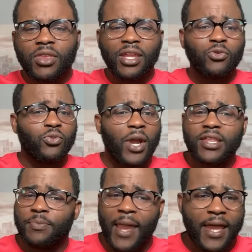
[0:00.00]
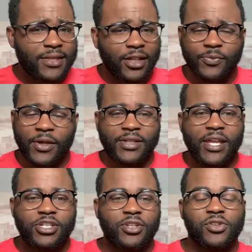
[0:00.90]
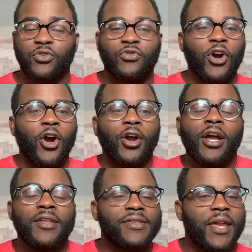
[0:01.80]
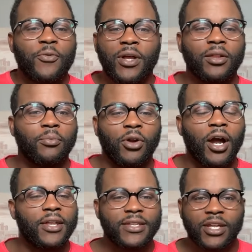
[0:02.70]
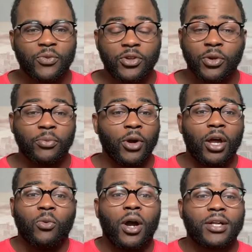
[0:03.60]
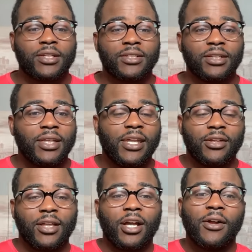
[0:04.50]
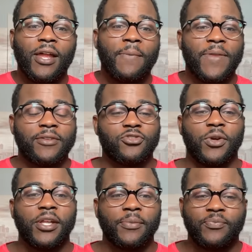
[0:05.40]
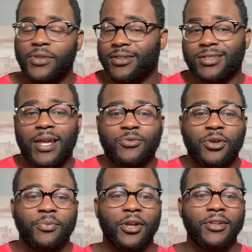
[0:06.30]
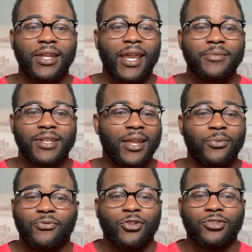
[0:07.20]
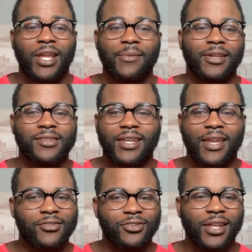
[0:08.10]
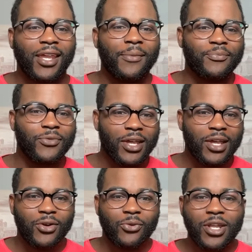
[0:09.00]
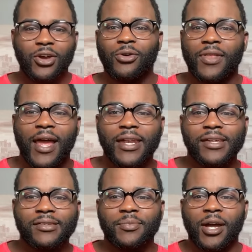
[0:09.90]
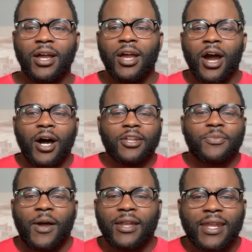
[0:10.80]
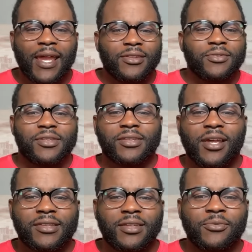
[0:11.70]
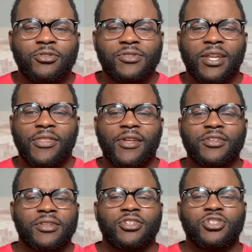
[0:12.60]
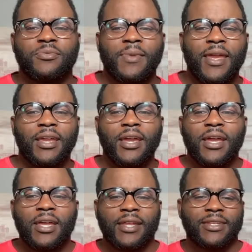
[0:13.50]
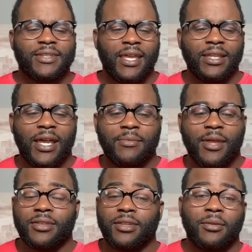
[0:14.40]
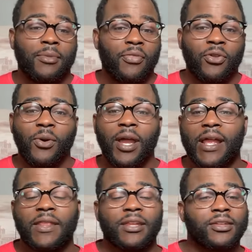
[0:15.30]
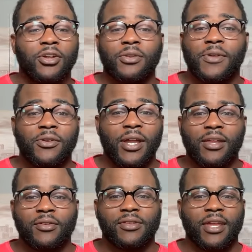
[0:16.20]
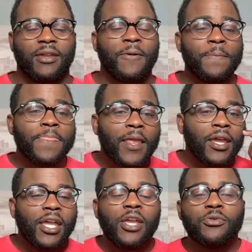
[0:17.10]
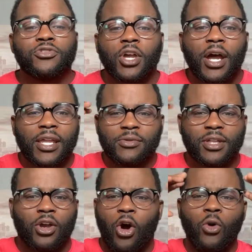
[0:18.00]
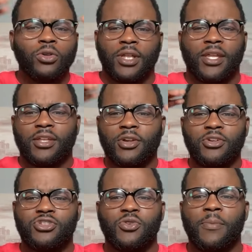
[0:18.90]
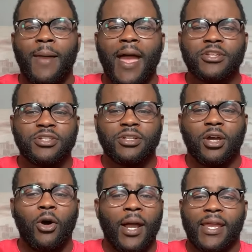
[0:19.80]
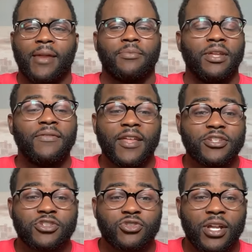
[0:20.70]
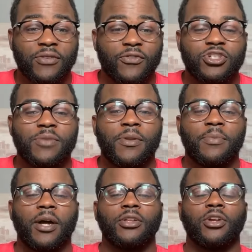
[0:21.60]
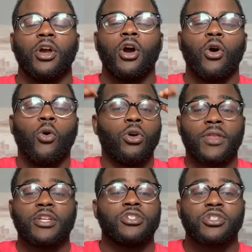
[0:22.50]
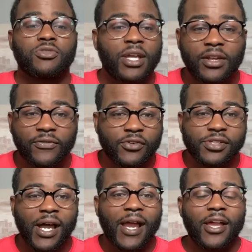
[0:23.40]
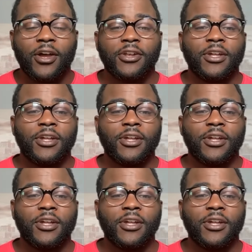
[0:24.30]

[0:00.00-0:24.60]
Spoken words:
race past expectations so far, same way LeBron did when LeBron walked into the league. You're like, oh, yep, that's top 20 player in the game today. First game against the Kings. You're like, yep, we know who that is. But on his podcast, he was discussing moves that he thinks they should make at the deadline, less than a month away, and it's going to be great. He was like, holy, could you imagine? Oh, I can't believe they just traded for Jimmy Butler, or they just traded for Zion.